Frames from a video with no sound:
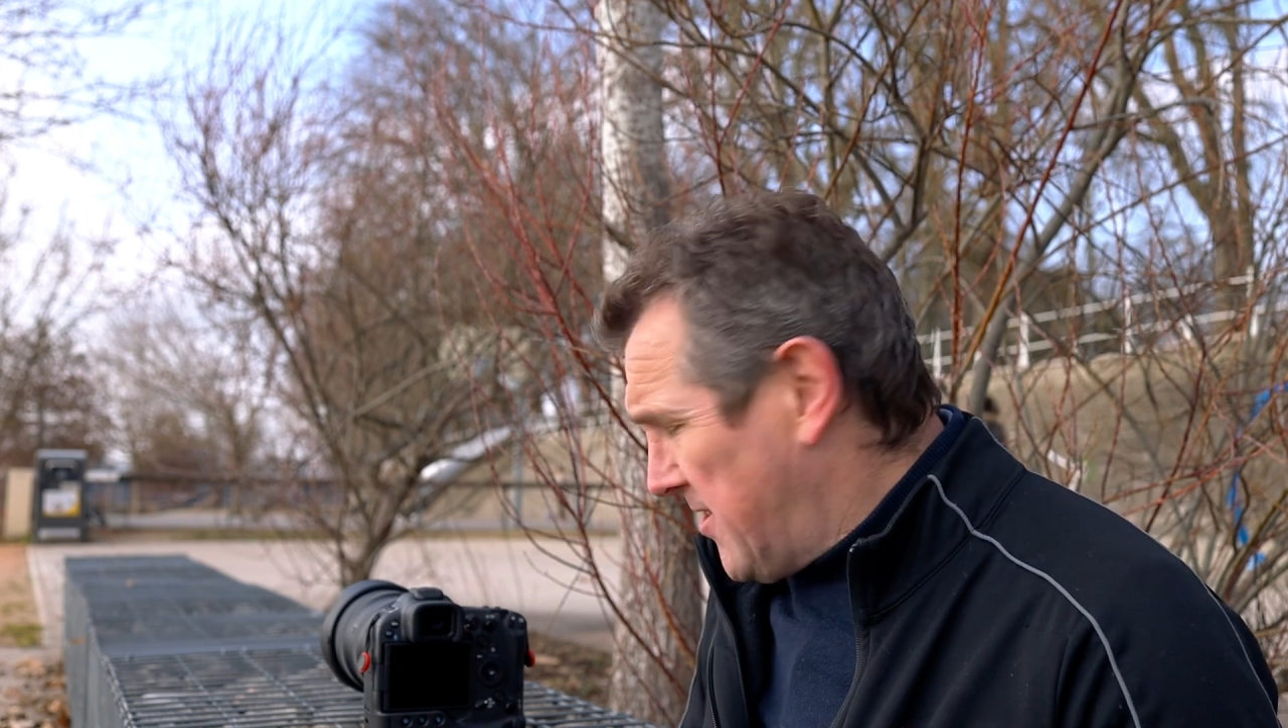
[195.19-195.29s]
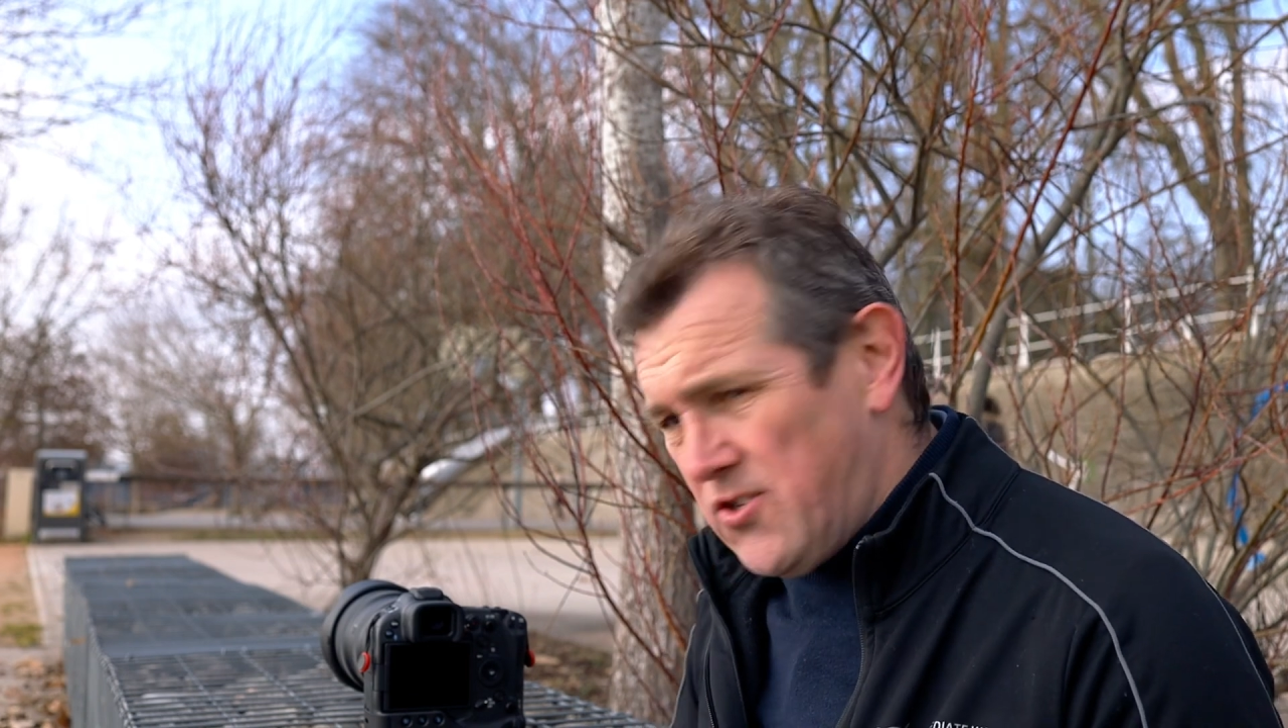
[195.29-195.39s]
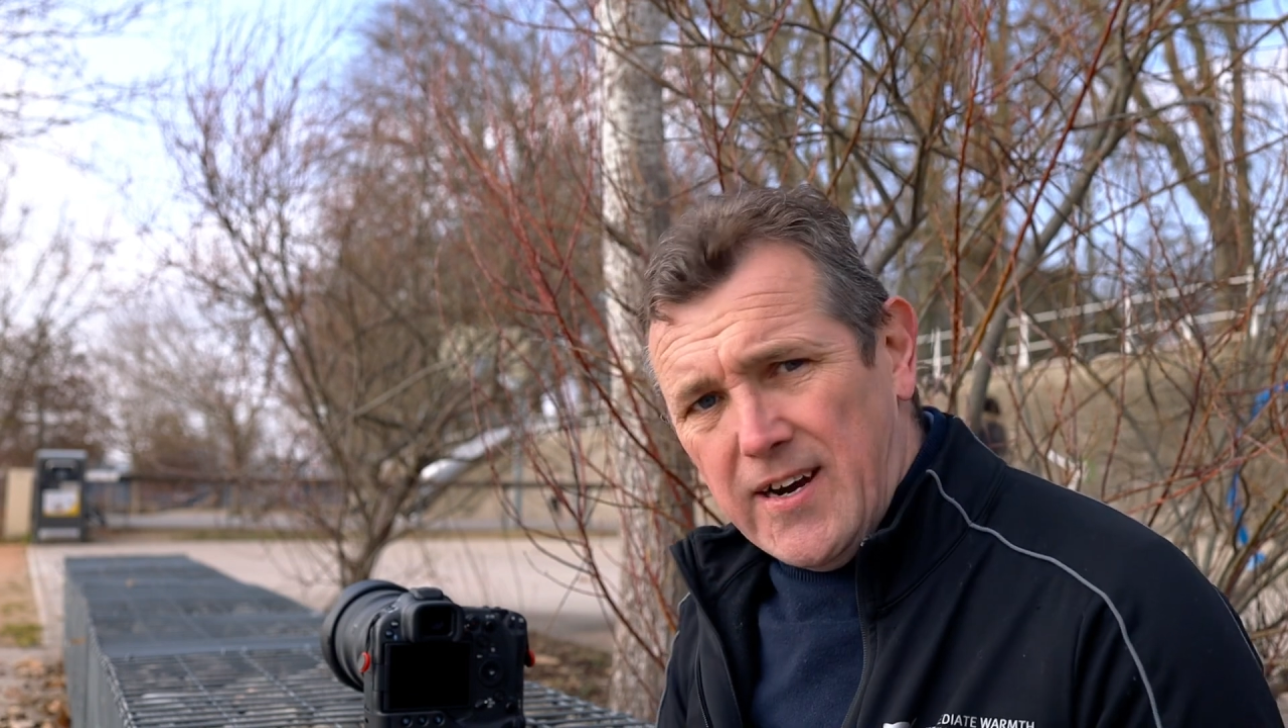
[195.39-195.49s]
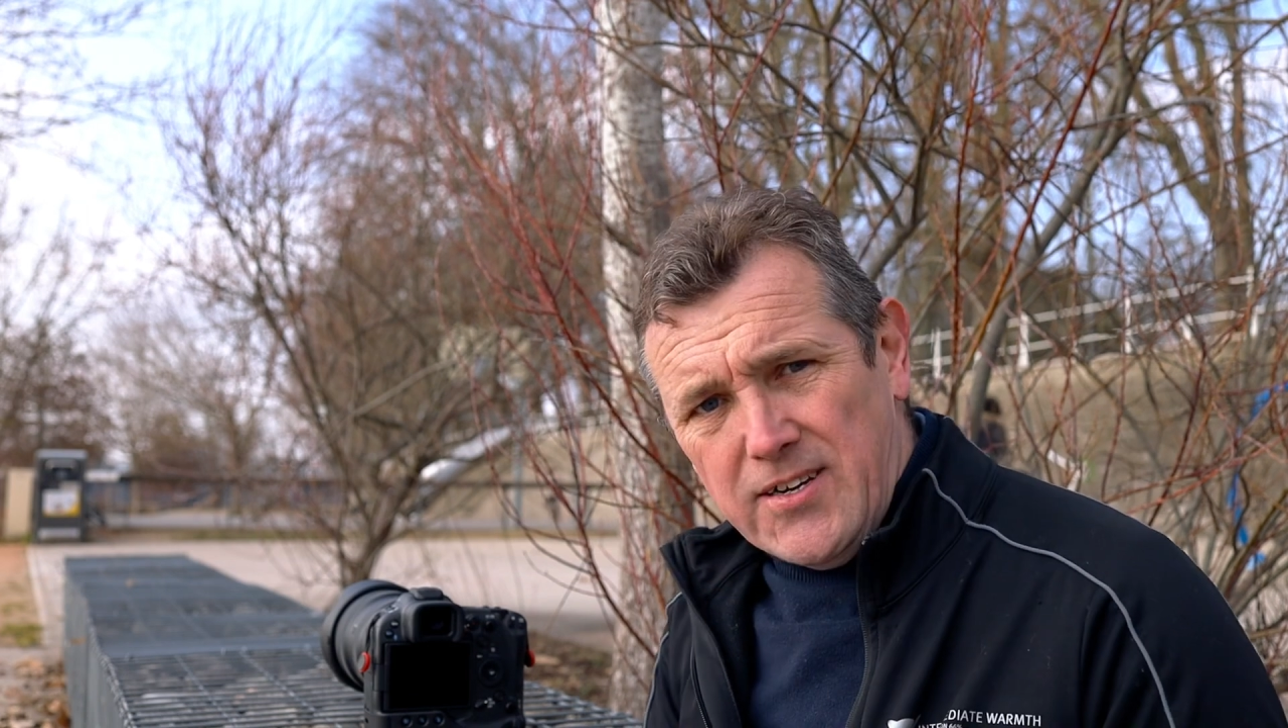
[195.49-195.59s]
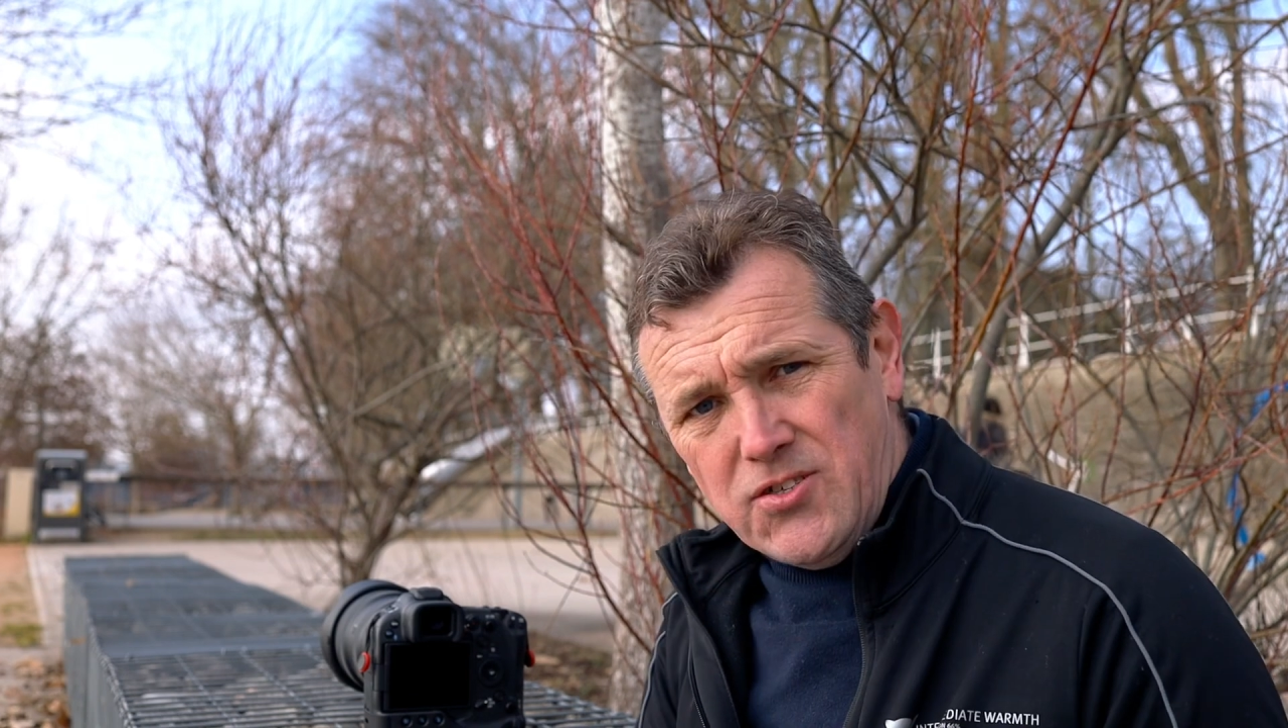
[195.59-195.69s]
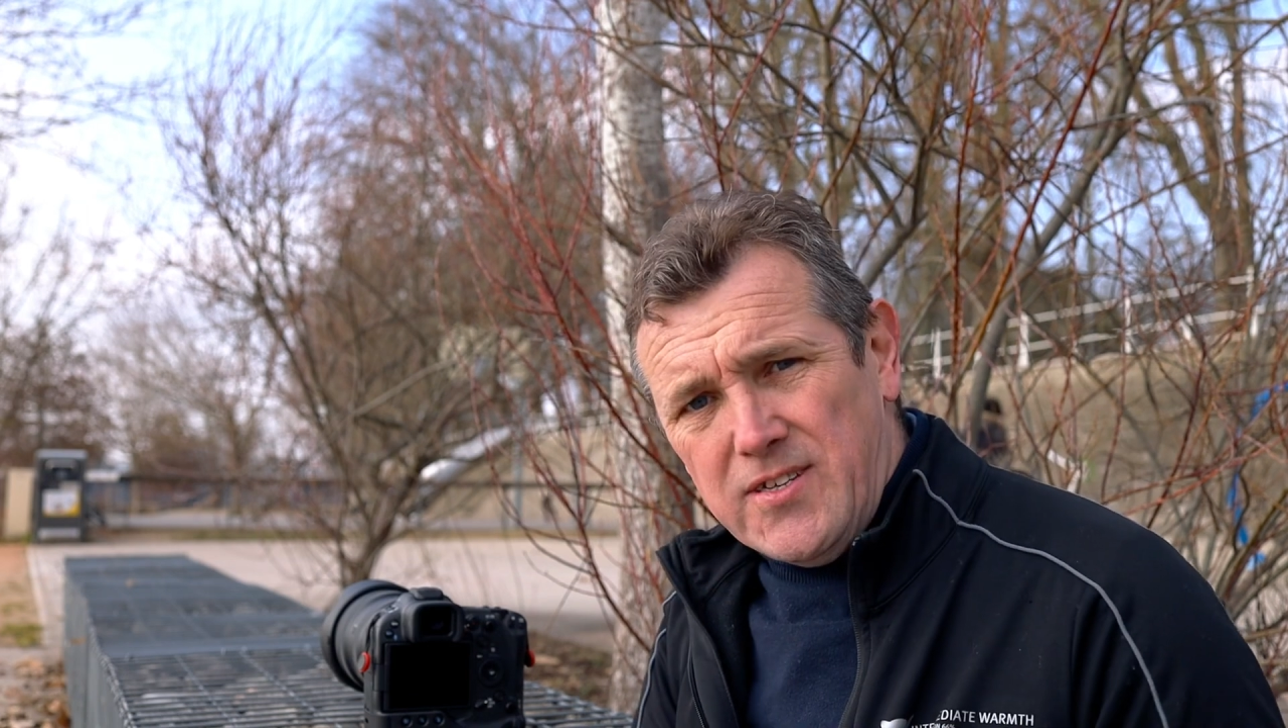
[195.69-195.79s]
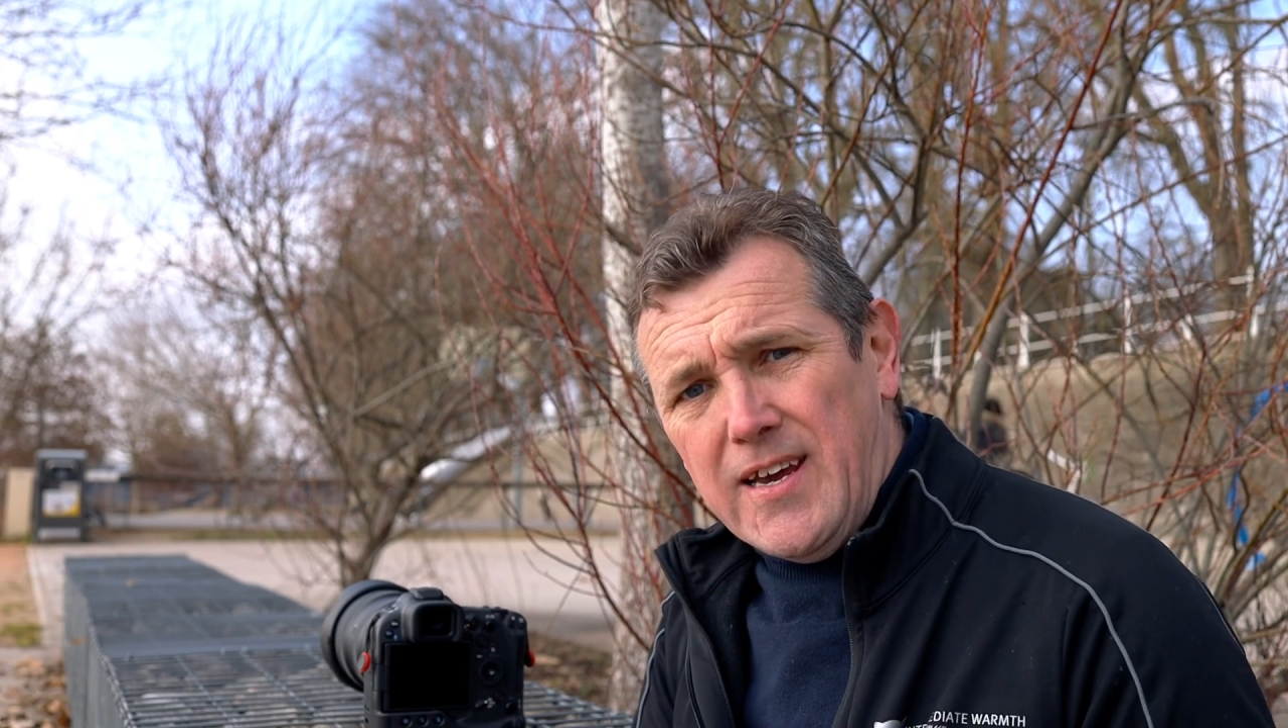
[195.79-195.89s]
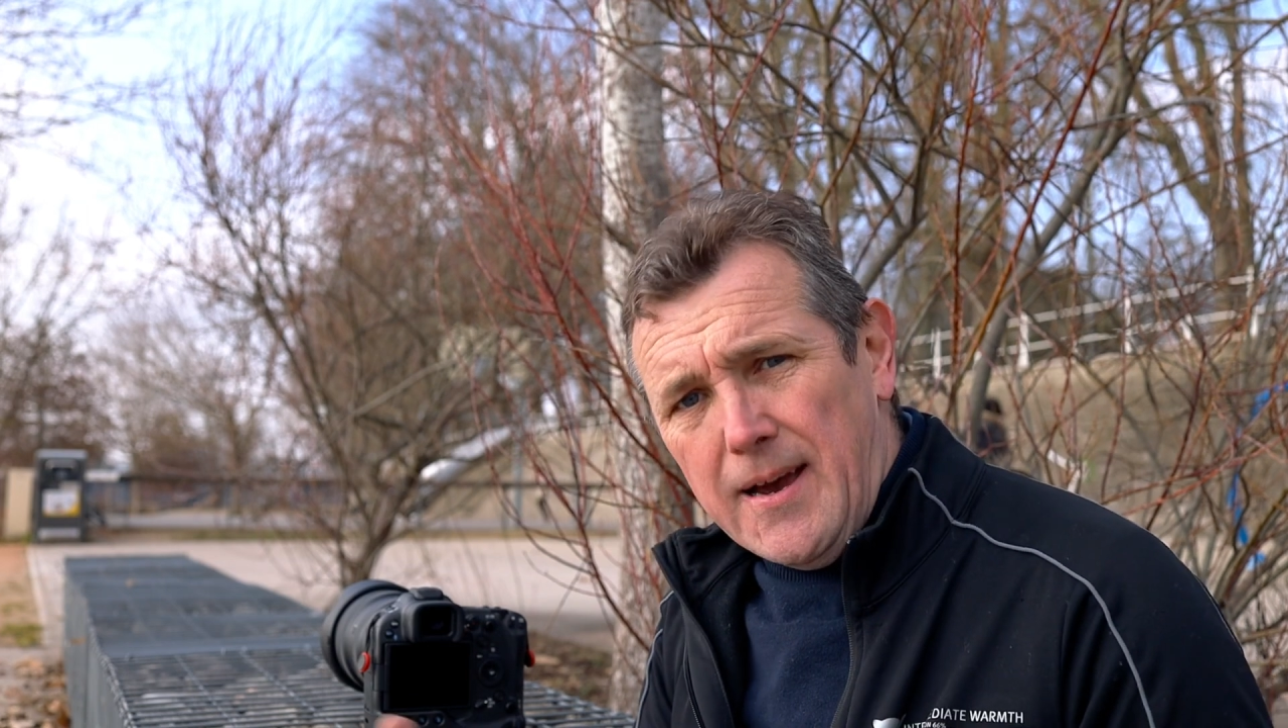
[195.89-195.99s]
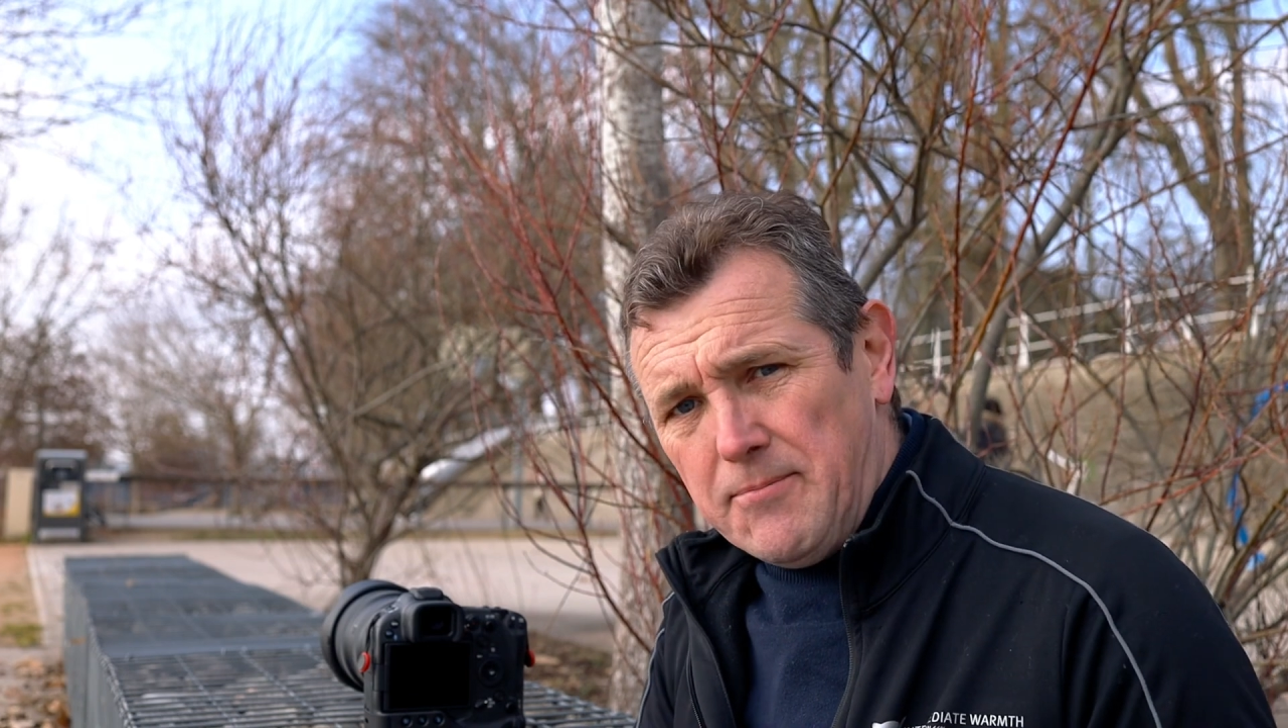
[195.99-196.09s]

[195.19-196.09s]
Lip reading: change the